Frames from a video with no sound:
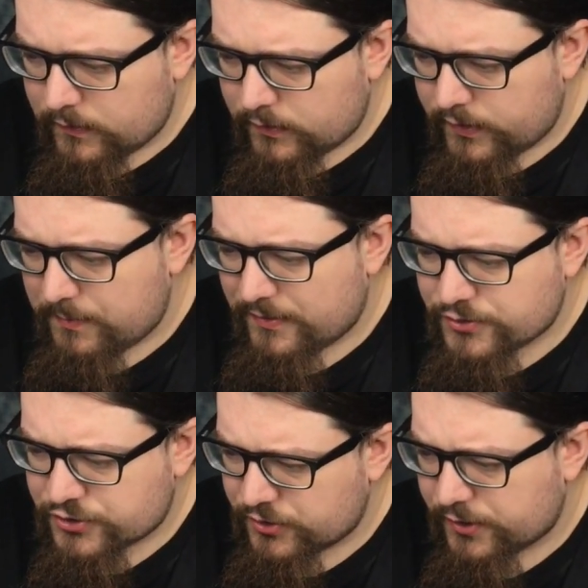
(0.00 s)
And the amount of
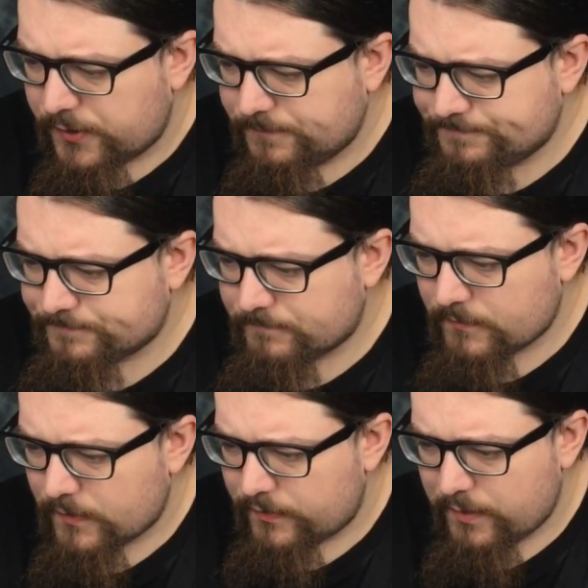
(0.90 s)
sugar,
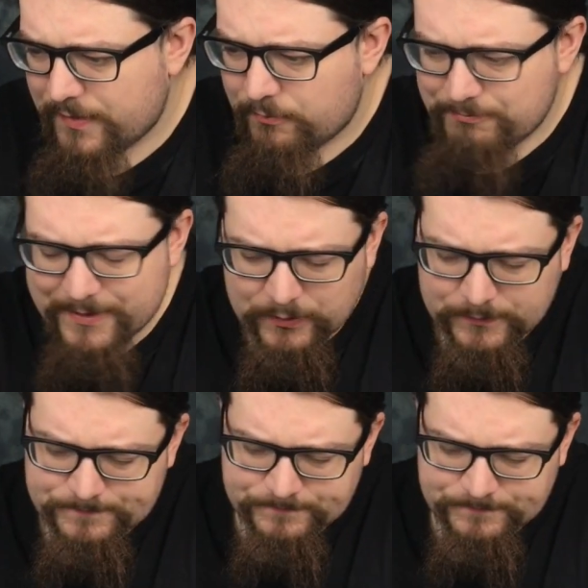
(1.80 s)
the amount of milk,